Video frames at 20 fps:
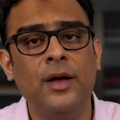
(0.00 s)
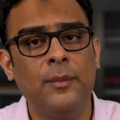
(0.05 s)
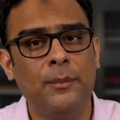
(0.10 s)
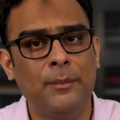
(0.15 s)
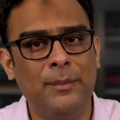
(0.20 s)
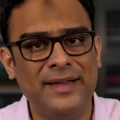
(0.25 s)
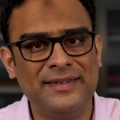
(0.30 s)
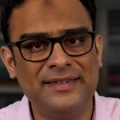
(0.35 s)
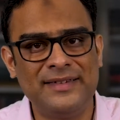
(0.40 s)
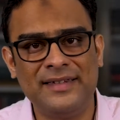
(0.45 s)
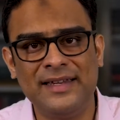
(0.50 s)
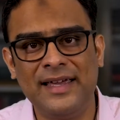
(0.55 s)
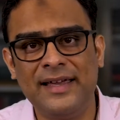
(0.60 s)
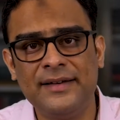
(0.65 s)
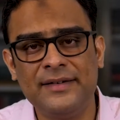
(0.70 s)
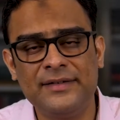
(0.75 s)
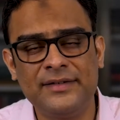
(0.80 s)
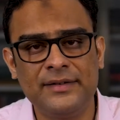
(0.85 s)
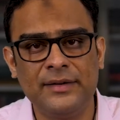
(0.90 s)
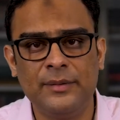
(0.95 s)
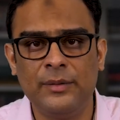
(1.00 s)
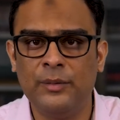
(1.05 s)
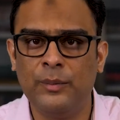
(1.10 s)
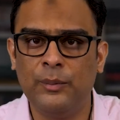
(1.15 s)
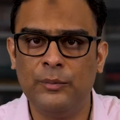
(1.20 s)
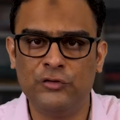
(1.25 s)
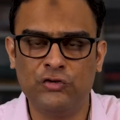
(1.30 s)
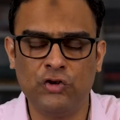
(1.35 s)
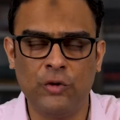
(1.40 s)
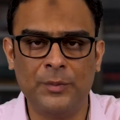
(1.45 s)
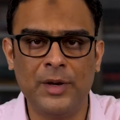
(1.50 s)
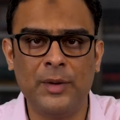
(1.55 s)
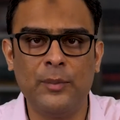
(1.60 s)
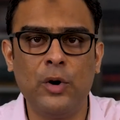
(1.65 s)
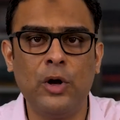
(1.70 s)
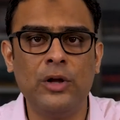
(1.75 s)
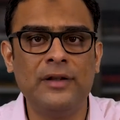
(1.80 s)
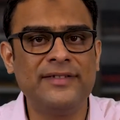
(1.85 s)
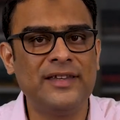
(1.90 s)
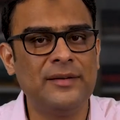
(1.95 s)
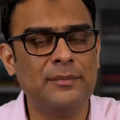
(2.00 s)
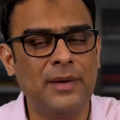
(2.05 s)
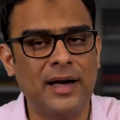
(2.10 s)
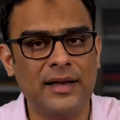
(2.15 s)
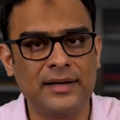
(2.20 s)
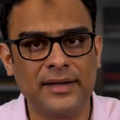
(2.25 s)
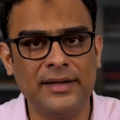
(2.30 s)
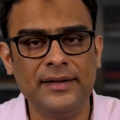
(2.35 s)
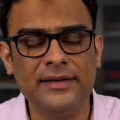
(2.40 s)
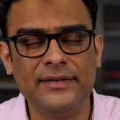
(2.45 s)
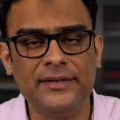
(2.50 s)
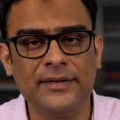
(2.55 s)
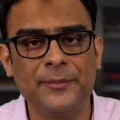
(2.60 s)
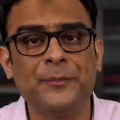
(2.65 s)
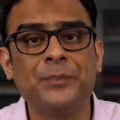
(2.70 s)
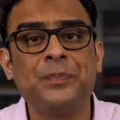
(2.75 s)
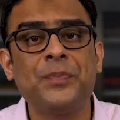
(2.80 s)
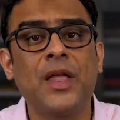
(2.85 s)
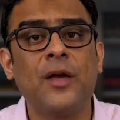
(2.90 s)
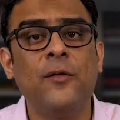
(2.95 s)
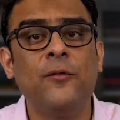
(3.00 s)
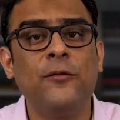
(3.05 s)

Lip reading: bus stands, shopping malls and markets,